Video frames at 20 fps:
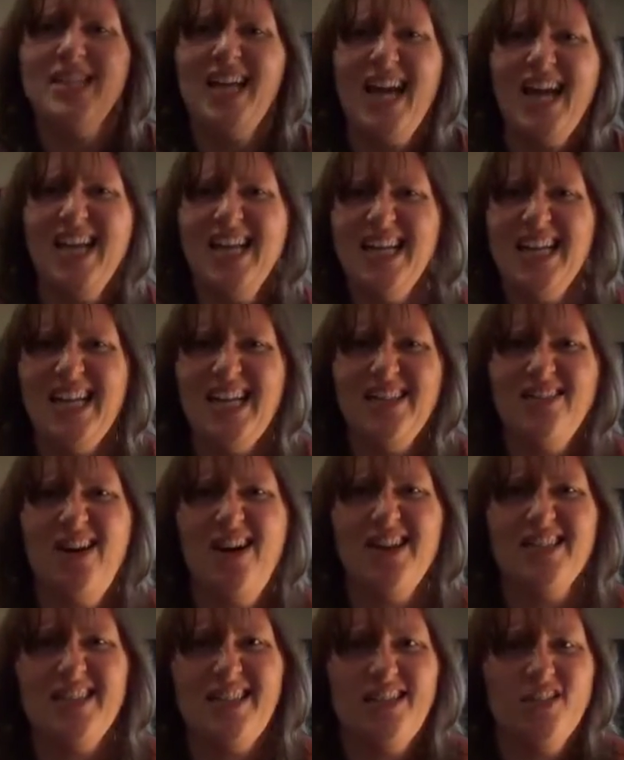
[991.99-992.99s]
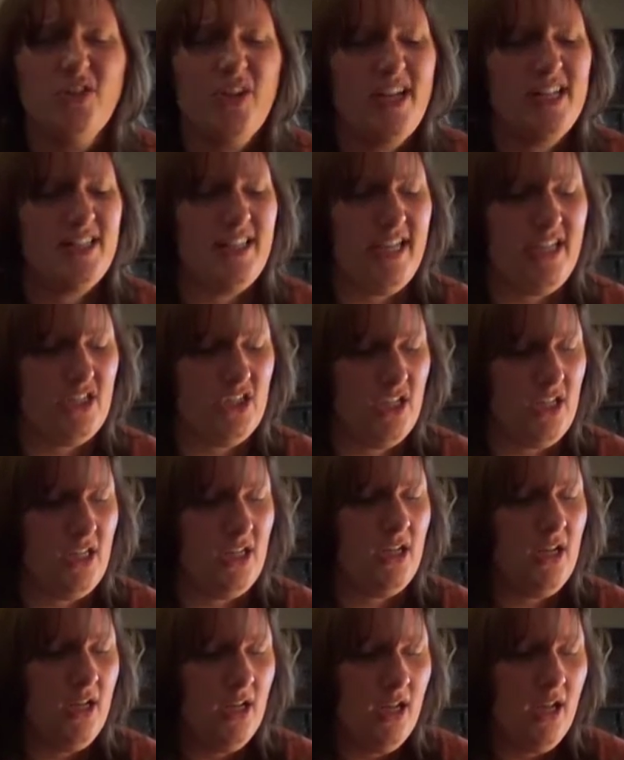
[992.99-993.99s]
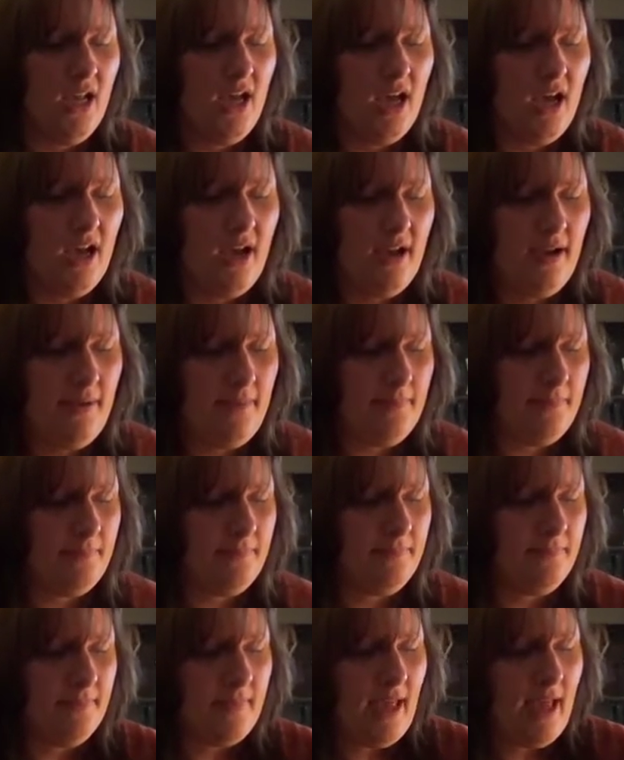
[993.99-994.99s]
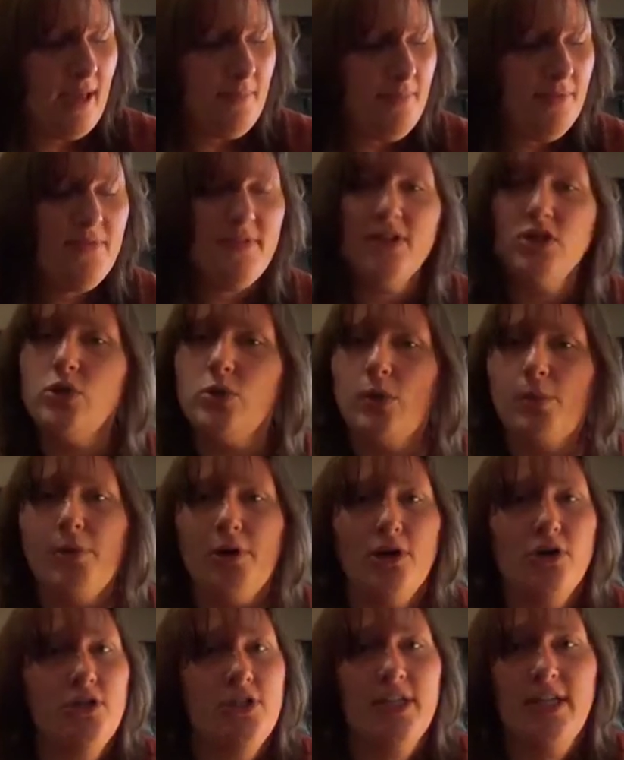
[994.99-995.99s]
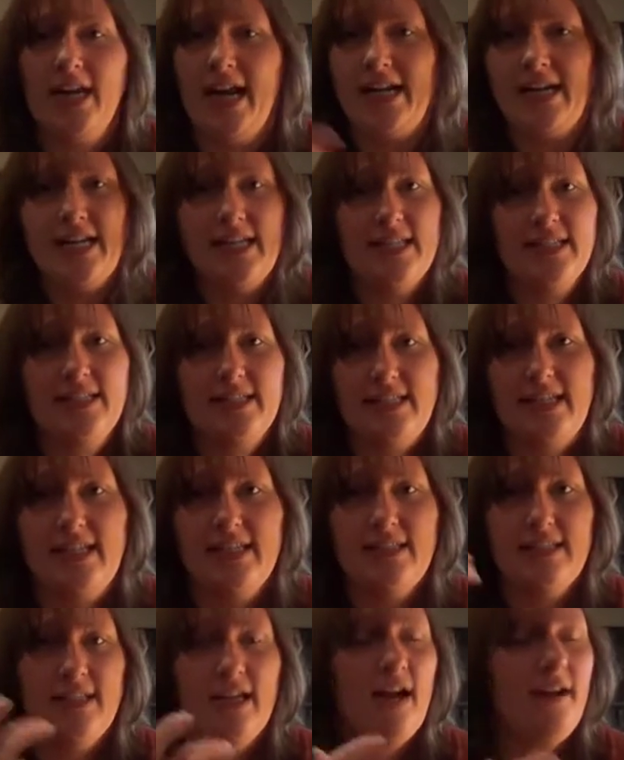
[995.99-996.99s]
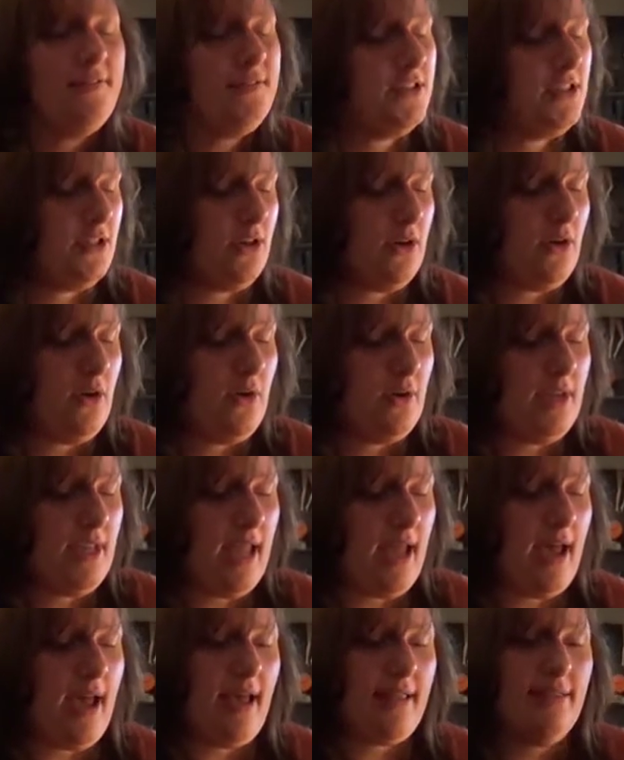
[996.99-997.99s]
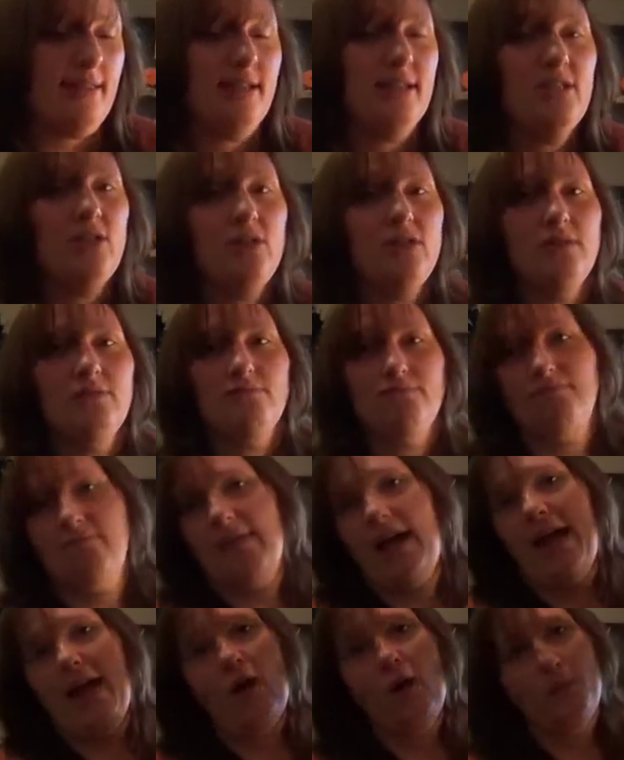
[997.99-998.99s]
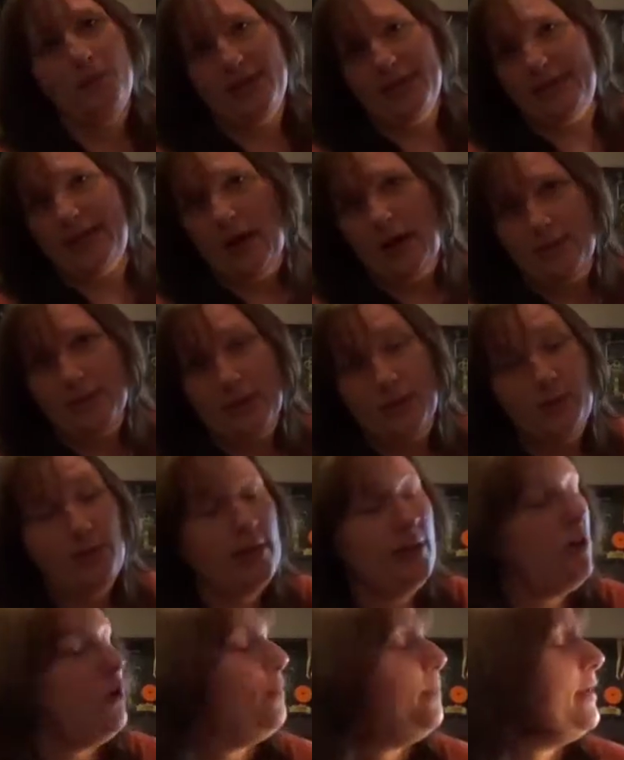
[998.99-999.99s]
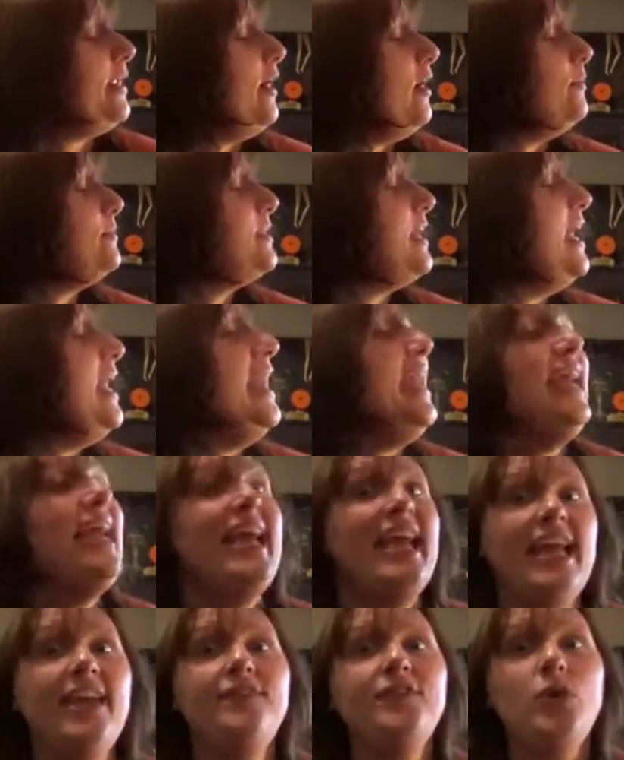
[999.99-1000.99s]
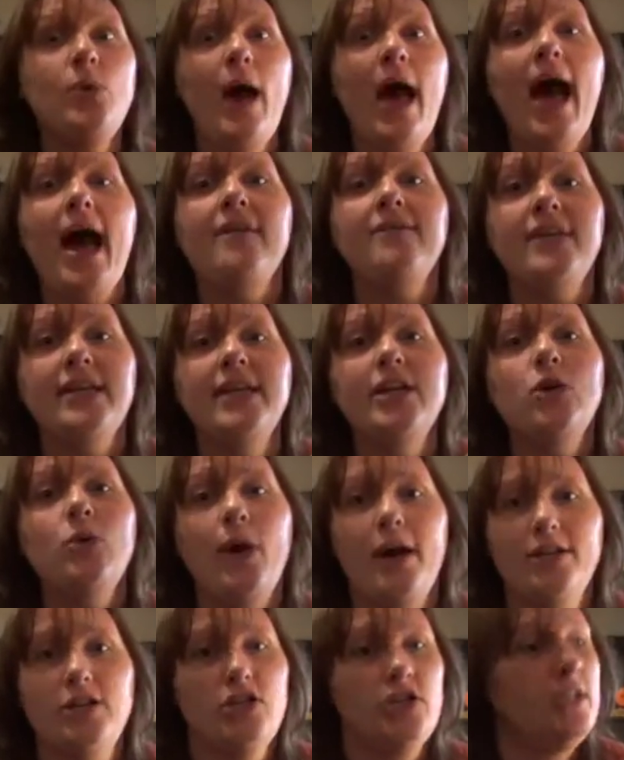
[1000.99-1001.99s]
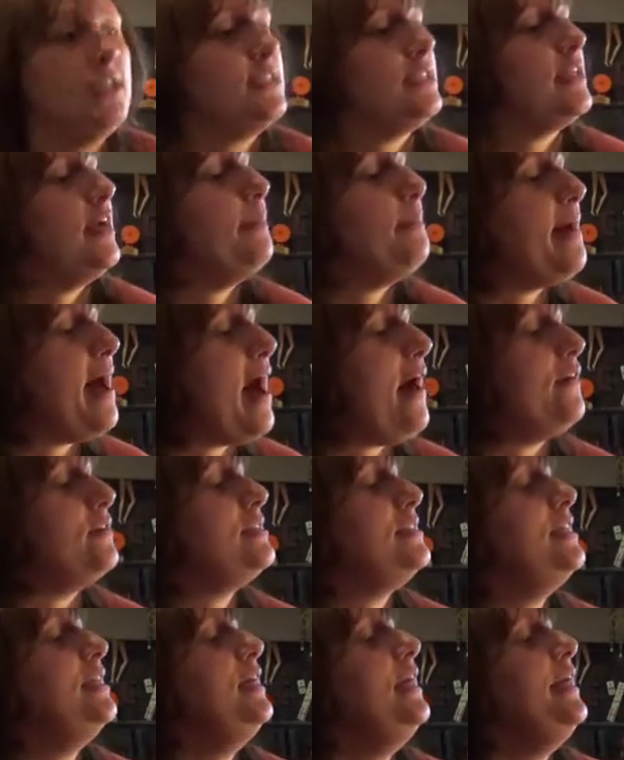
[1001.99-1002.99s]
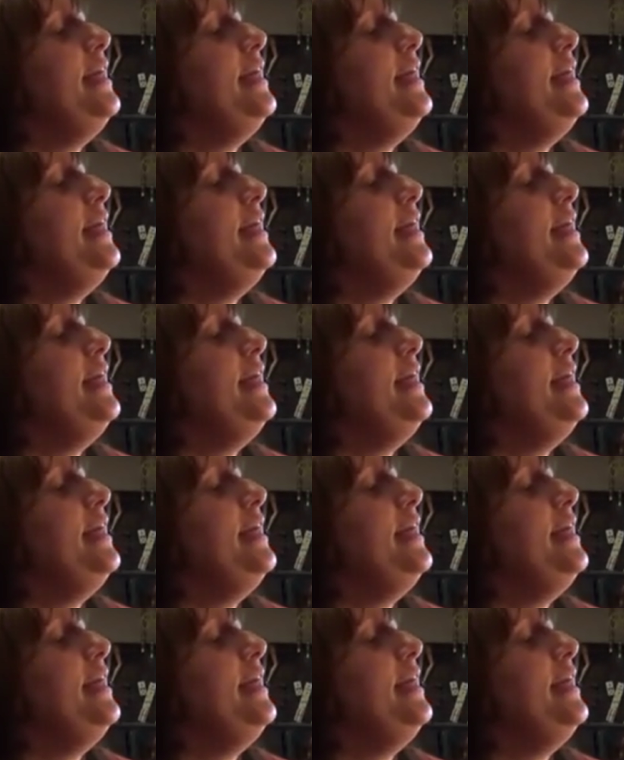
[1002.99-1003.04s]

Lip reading: kind of getting lost in the translation. I'm a visual person. I need to see stuff. So yeah, I hope this helps. I really hope it helps. If you have any questions about